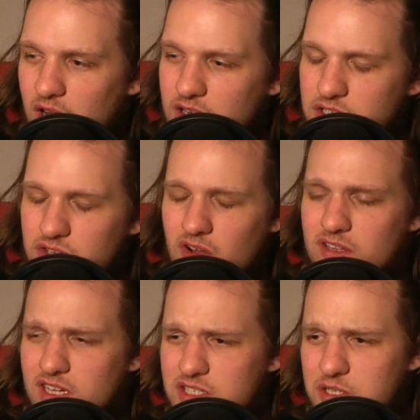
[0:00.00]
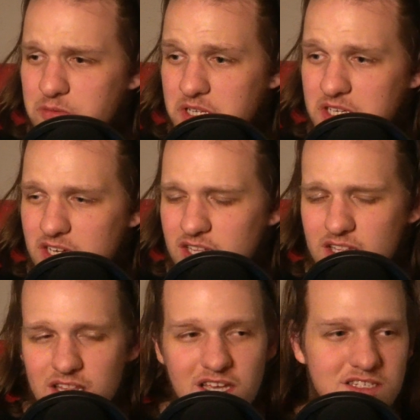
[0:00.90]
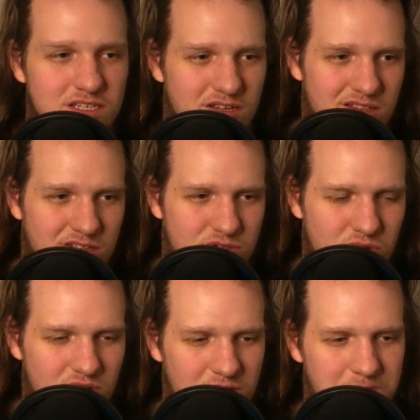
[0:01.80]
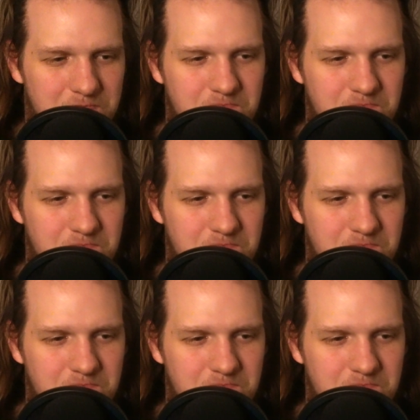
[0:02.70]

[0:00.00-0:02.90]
stall next to me, and then they sit on the toilet.